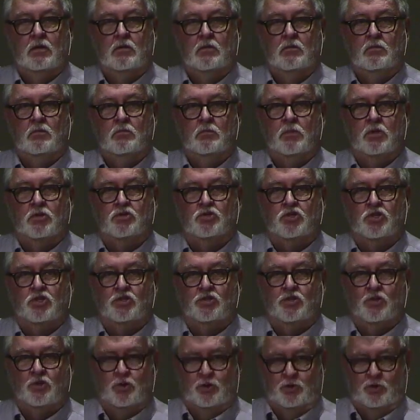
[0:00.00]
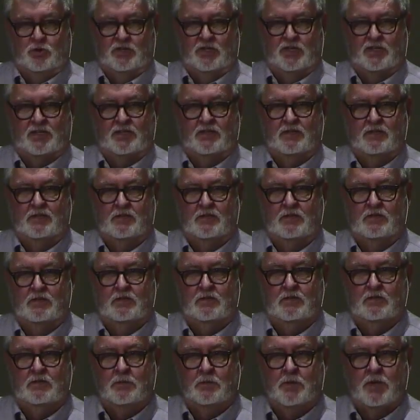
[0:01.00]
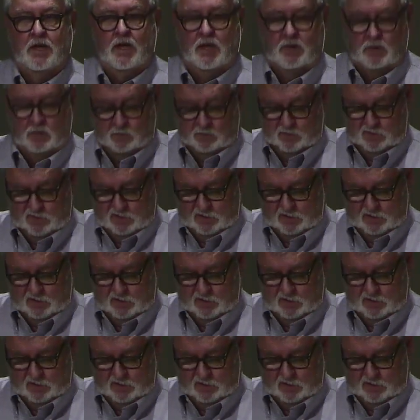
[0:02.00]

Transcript: but she's losing the battle.